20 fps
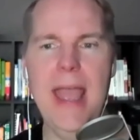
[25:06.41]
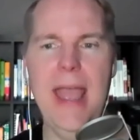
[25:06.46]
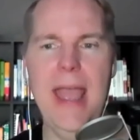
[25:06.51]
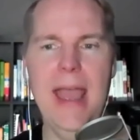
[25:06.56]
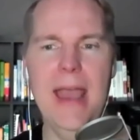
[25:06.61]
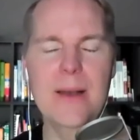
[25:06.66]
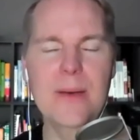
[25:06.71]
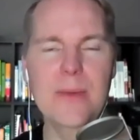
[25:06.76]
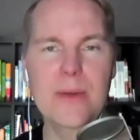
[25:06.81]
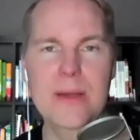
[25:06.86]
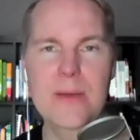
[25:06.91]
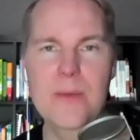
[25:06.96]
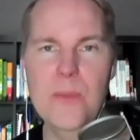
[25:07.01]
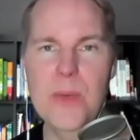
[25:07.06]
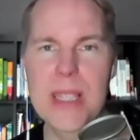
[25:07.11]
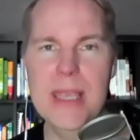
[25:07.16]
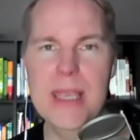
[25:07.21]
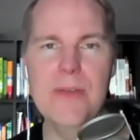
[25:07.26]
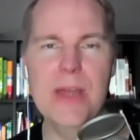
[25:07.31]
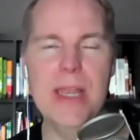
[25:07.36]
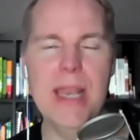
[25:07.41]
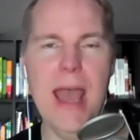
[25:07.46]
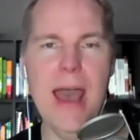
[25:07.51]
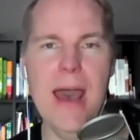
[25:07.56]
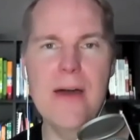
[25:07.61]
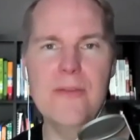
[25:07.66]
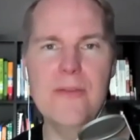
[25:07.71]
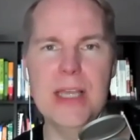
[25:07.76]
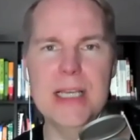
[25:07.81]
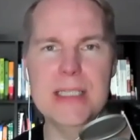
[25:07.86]
And we even
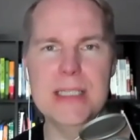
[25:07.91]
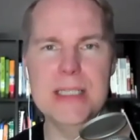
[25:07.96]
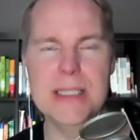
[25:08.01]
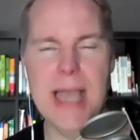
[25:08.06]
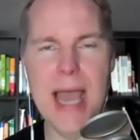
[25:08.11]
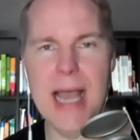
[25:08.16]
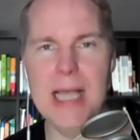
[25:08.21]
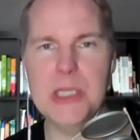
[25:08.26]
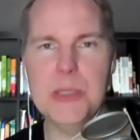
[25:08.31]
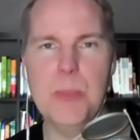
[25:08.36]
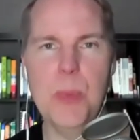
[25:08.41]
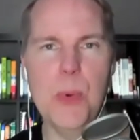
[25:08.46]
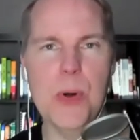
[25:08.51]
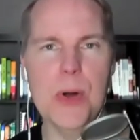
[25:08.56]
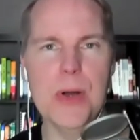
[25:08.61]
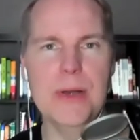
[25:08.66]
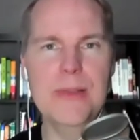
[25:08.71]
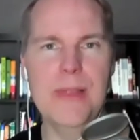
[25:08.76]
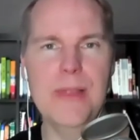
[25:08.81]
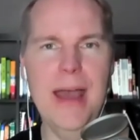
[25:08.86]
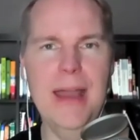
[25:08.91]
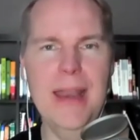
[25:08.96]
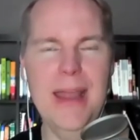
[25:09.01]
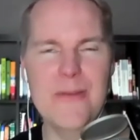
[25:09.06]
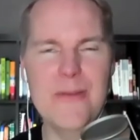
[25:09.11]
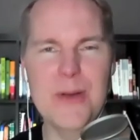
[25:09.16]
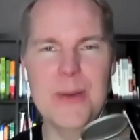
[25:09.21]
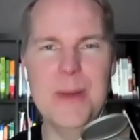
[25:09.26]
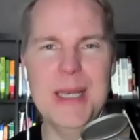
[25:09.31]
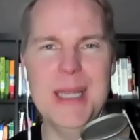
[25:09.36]
have this dashboard that
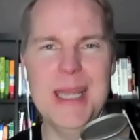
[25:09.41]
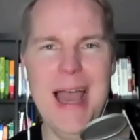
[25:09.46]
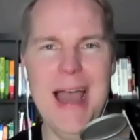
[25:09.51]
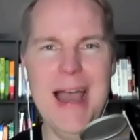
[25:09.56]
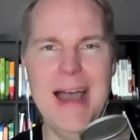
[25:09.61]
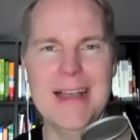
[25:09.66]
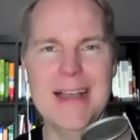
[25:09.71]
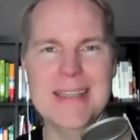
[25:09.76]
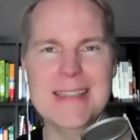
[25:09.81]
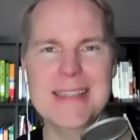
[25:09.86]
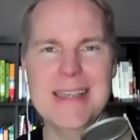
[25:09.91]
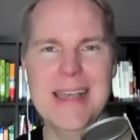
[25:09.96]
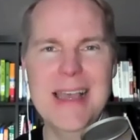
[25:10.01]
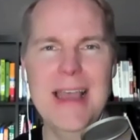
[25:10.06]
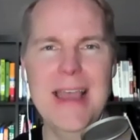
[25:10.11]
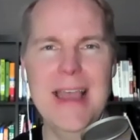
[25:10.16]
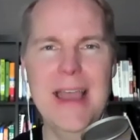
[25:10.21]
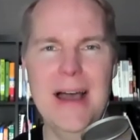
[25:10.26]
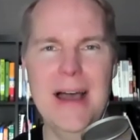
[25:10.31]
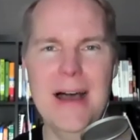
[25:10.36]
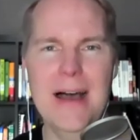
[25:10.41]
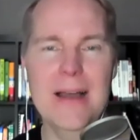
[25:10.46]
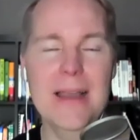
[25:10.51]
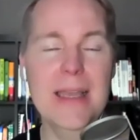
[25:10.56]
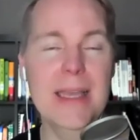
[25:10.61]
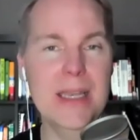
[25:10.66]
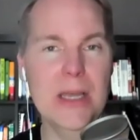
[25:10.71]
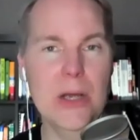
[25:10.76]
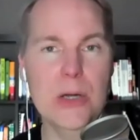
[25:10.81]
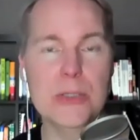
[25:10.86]
everybody has
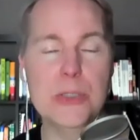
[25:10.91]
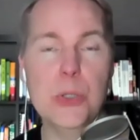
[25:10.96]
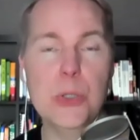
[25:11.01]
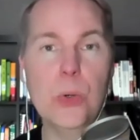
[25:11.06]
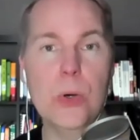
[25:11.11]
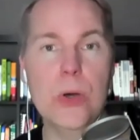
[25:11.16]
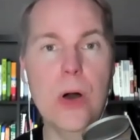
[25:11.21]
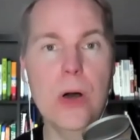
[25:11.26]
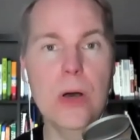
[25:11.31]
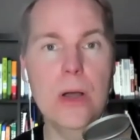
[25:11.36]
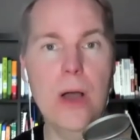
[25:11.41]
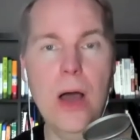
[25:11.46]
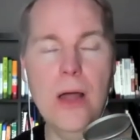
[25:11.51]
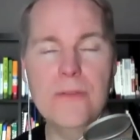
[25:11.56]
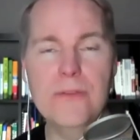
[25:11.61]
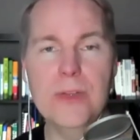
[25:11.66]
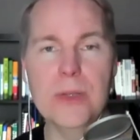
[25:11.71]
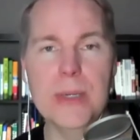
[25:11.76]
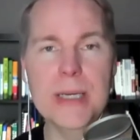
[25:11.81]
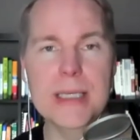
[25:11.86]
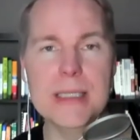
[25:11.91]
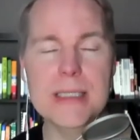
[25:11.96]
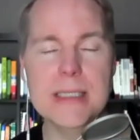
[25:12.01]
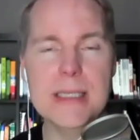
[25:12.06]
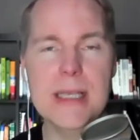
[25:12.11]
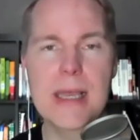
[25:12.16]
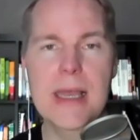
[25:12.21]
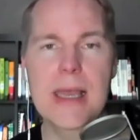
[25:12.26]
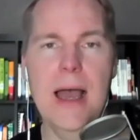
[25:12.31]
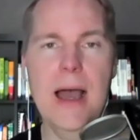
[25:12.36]
in our tool called Confluence.